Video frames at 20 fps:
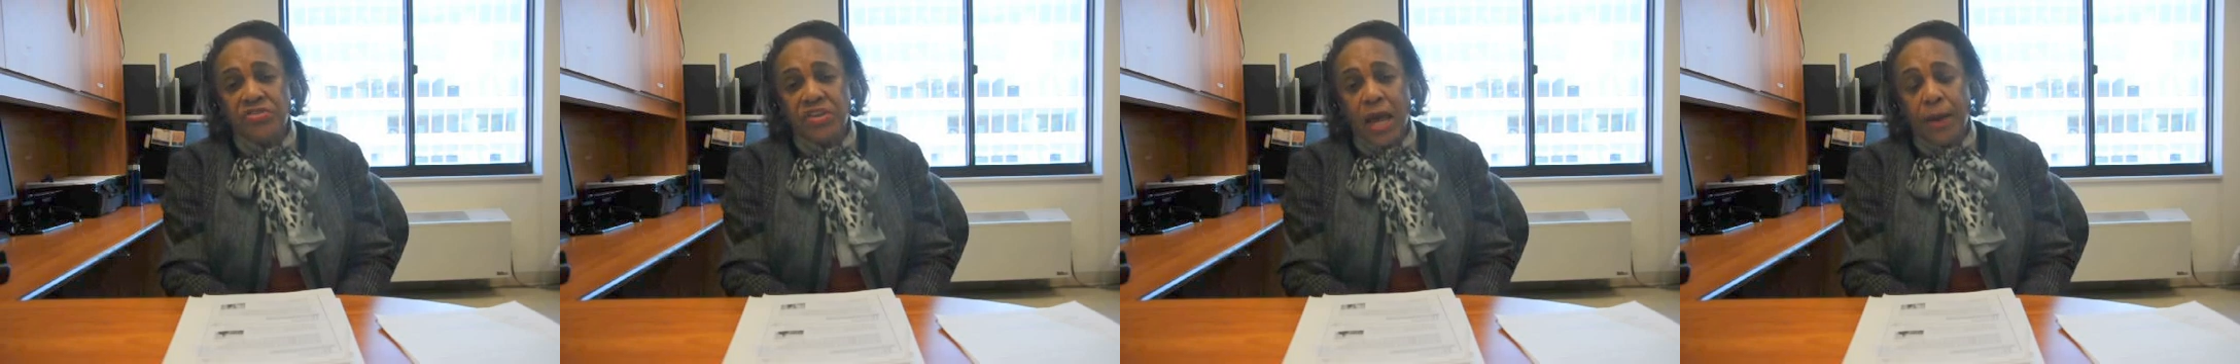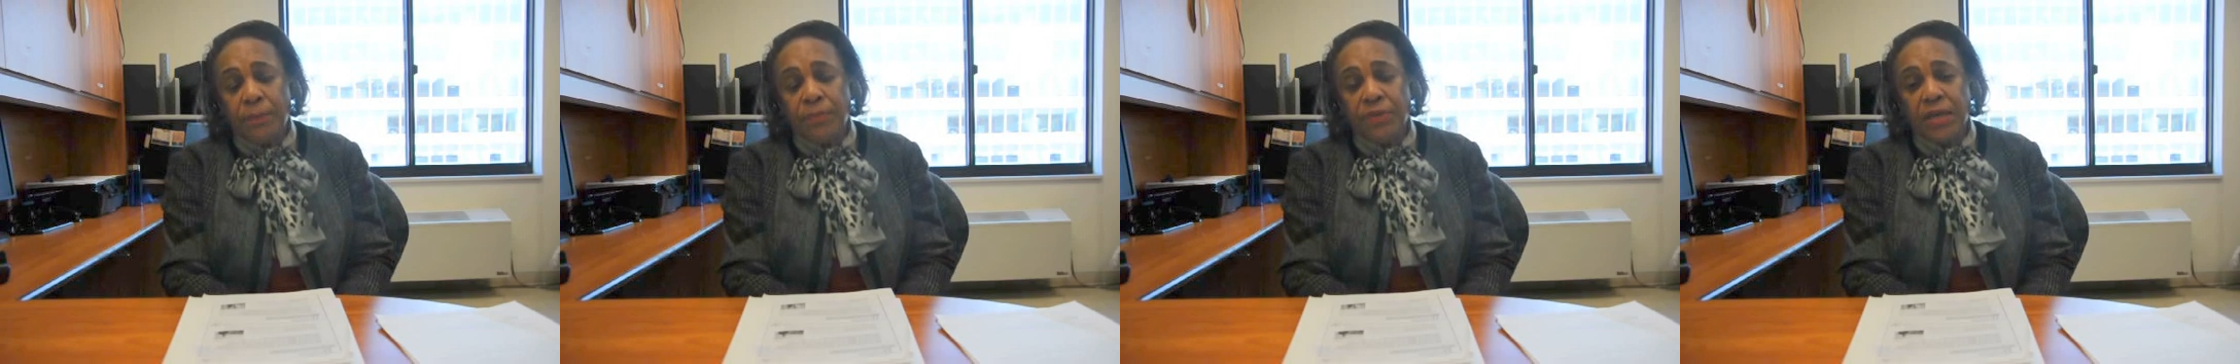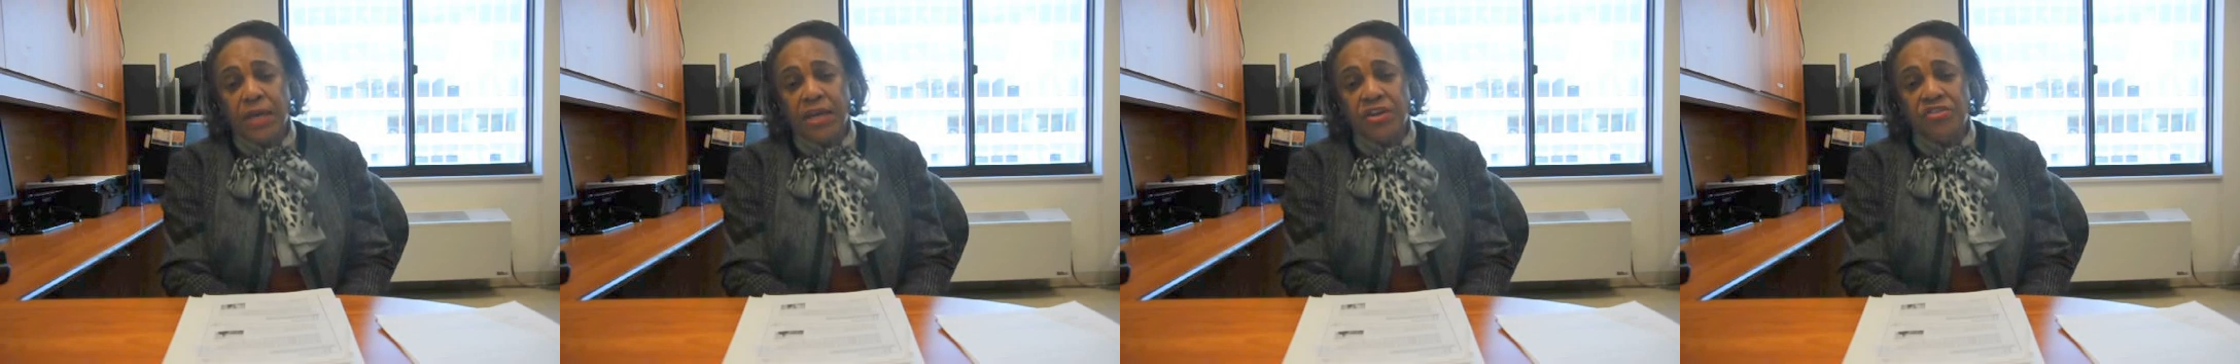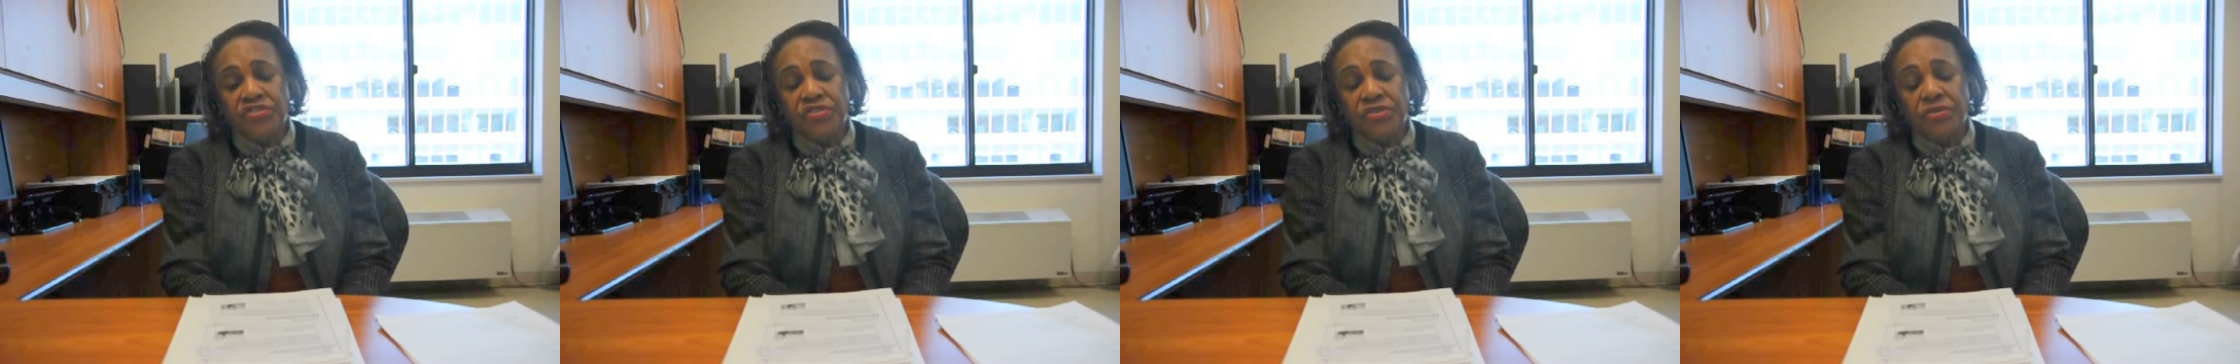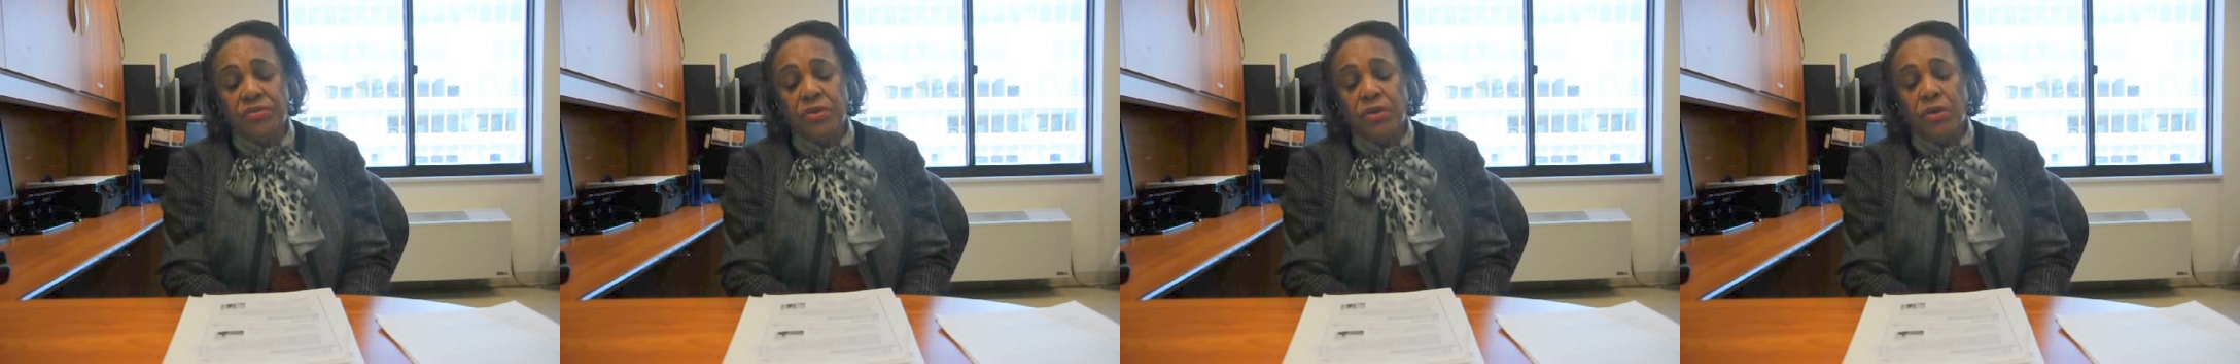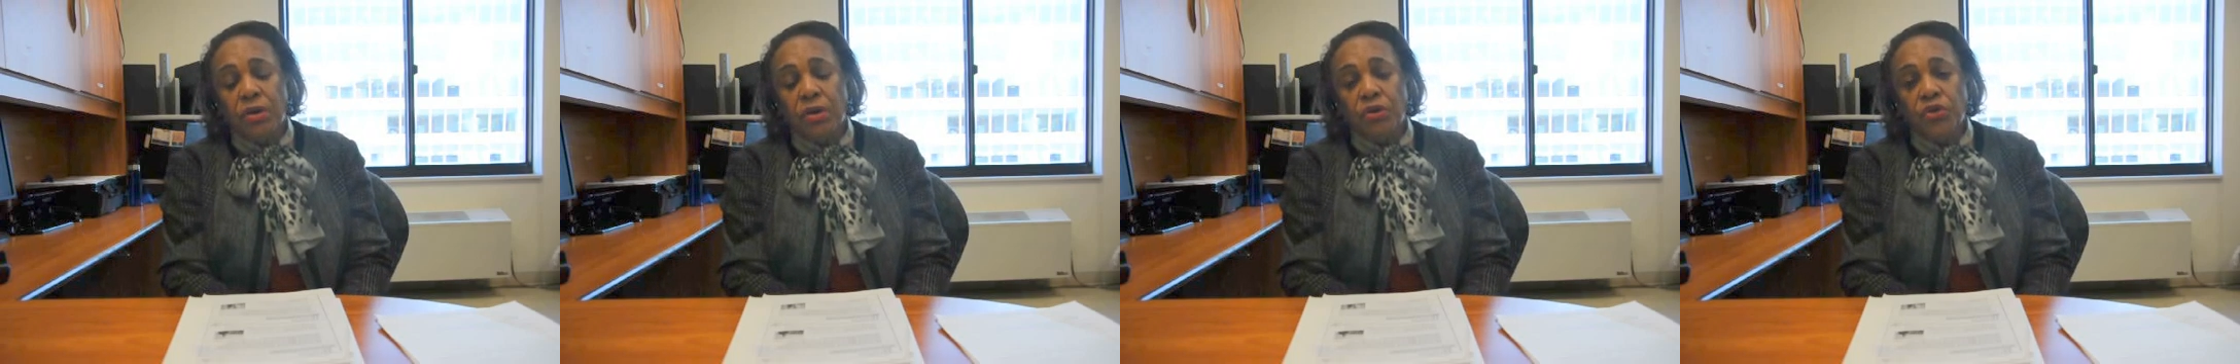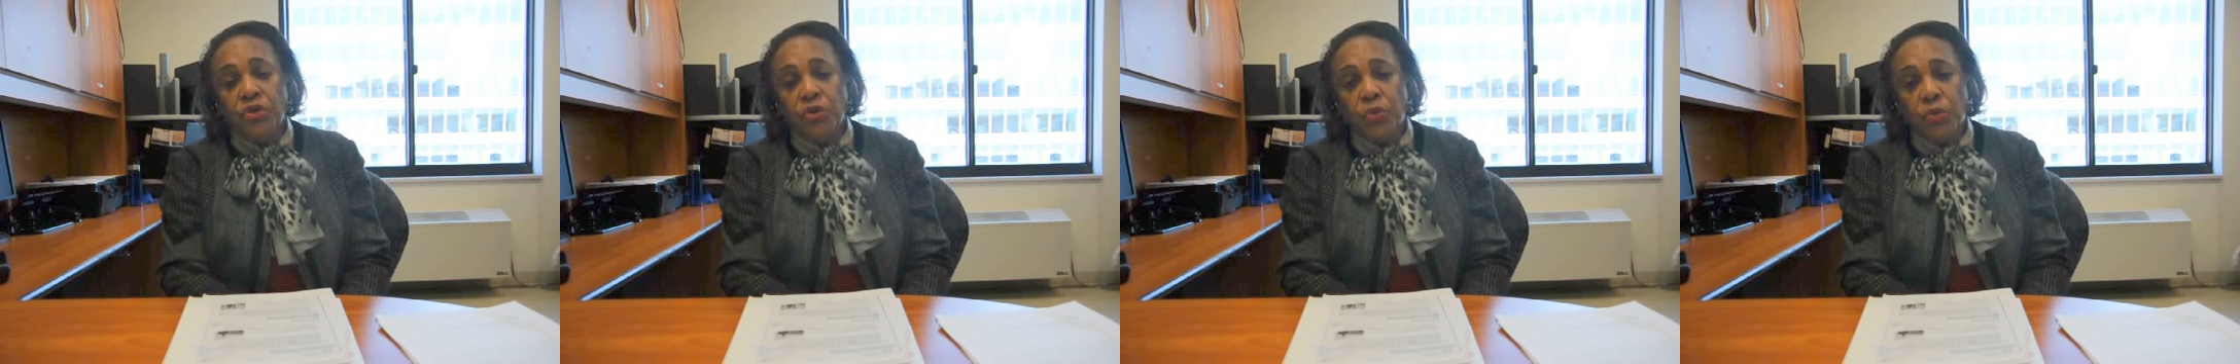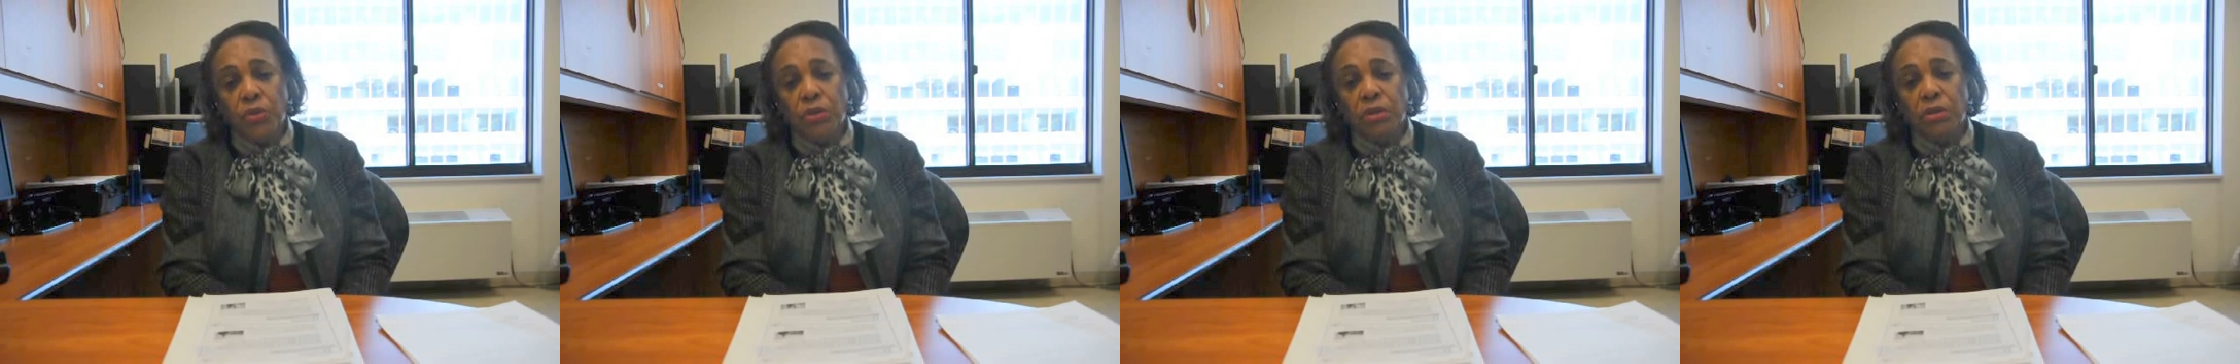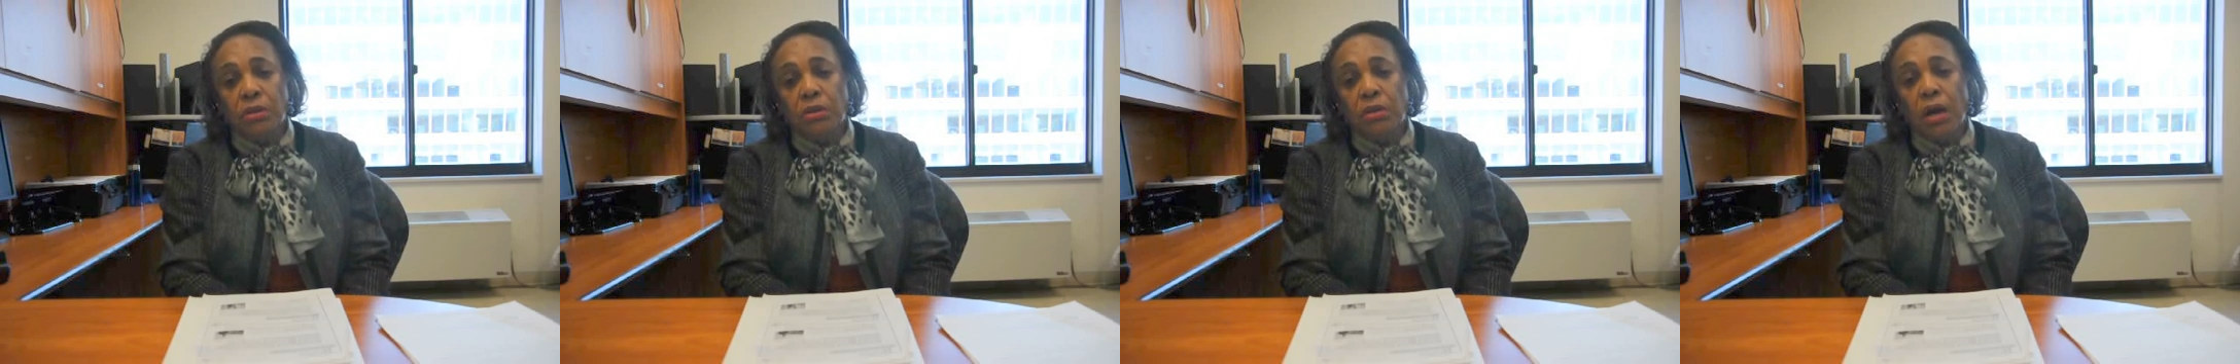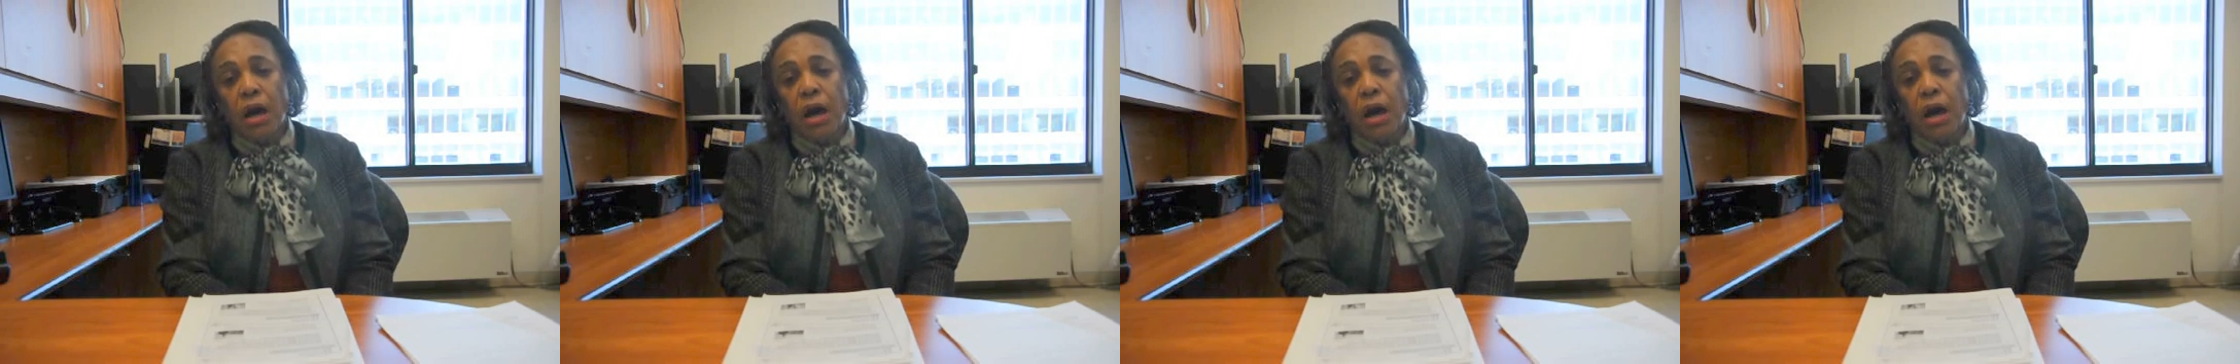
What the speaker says: application, you will